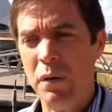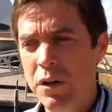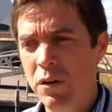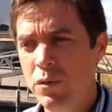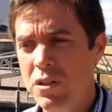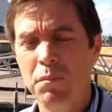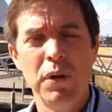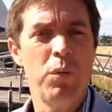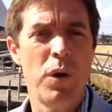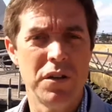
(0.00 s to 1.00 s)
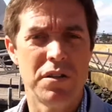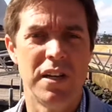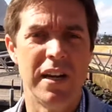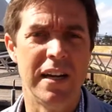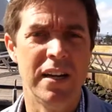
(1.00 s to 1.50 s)
where we simply want to
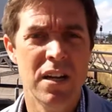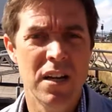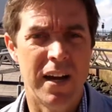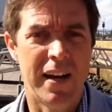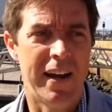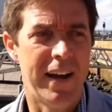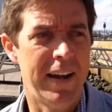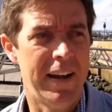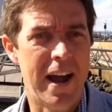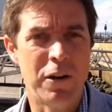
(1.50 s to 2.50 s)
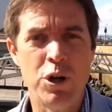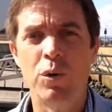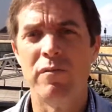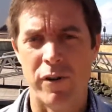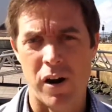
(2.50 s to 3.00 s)
see our
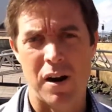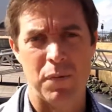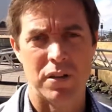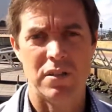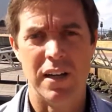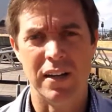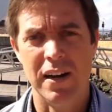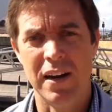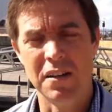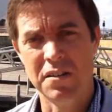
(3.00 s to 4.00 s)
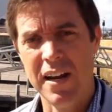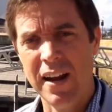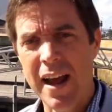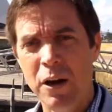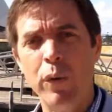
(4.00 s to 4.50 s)
new environment and
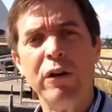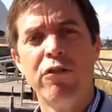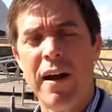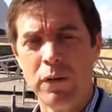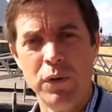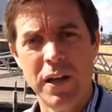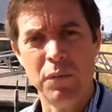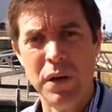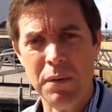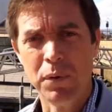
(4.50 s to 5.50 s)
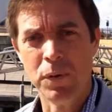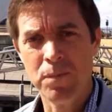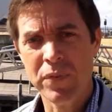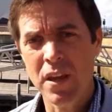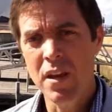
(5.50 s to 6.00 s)
understand how to interact with other people.
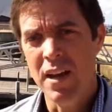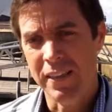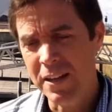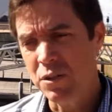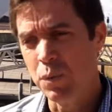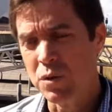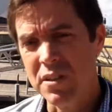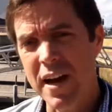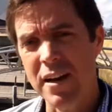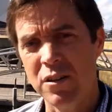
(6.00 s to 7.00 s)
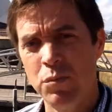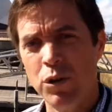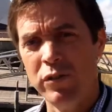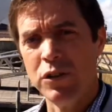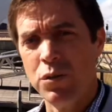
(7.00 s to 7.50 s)
And this will start to
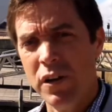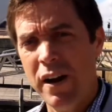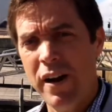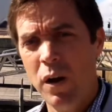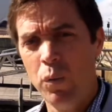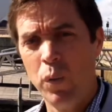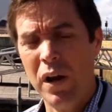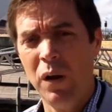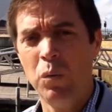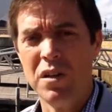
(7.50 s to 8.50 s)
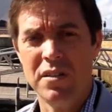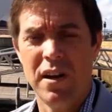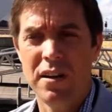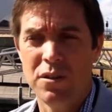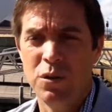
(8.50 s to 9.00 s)
move into an area where we
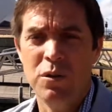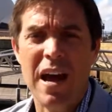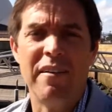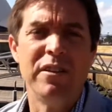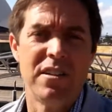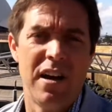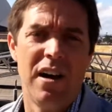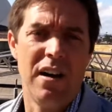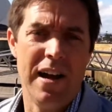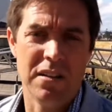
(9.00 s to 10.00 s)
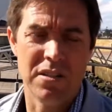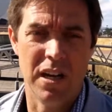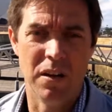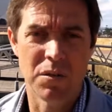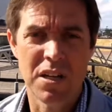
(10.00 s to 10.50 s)
start to avatar
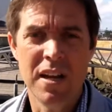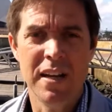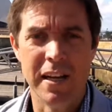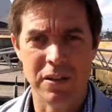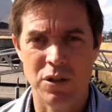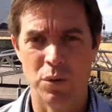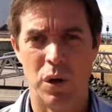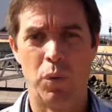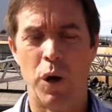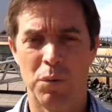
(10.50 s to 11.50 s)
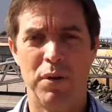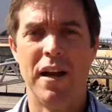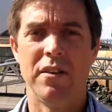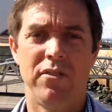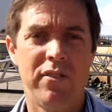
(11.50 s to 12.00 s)
ourselves into a
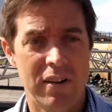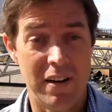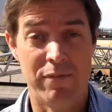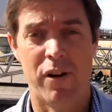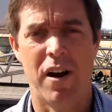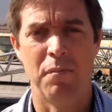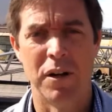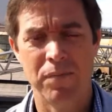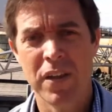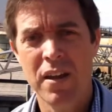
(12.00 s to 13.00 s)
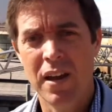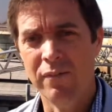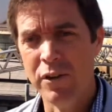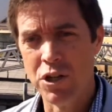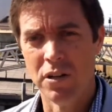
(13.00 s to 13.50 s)
workplace environment
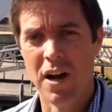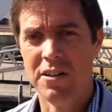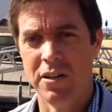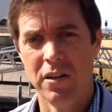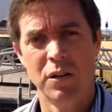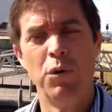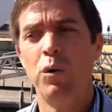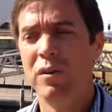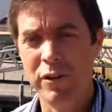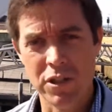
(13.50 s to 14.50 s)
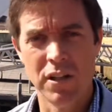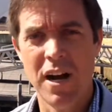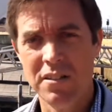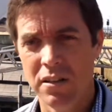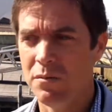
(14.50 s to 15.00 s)
and visualize it. And the more we
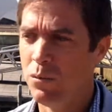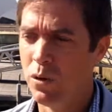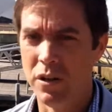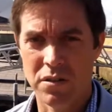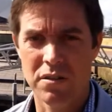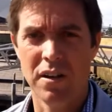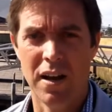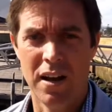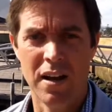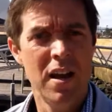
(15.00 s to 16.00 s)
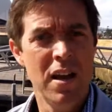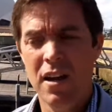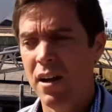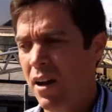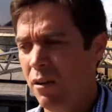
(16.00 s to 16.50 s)
visualize it, the more it's
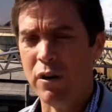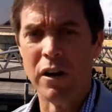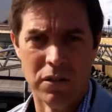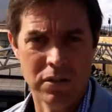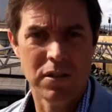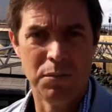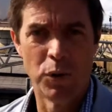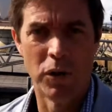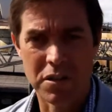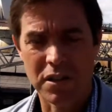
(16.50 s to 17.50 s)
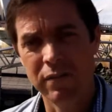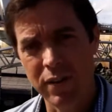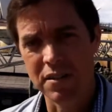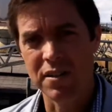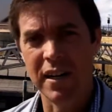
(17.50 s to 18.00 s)
real, the more it's
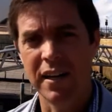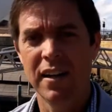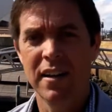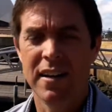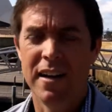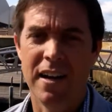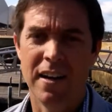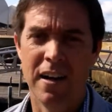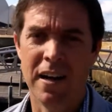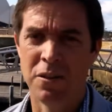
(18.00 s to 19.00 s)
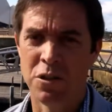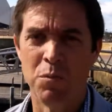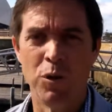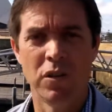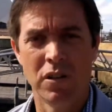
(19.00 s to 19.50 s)
convincing, and the
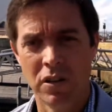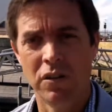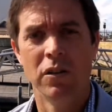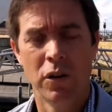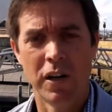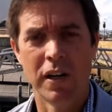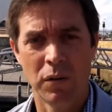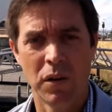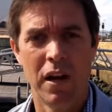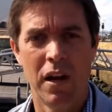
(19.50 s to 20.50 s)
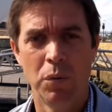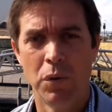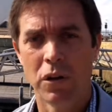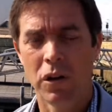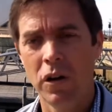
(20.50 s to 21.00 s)
smoother that the learning
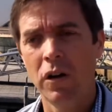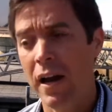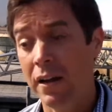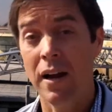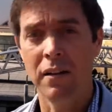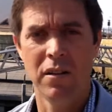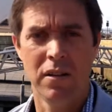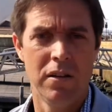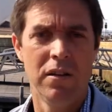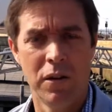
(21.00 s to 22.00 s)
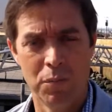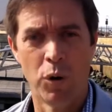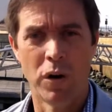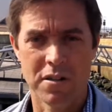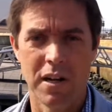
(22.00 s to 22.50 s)
will occur, and the
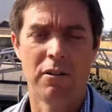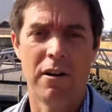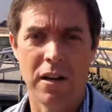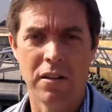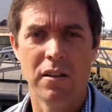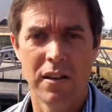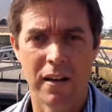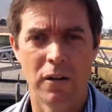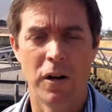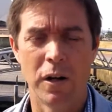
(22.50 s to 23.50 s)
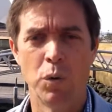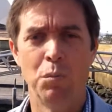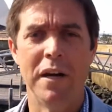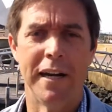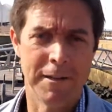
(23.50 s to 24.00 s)
more accelerated that learning
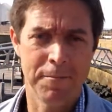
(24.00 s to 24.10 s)
will be.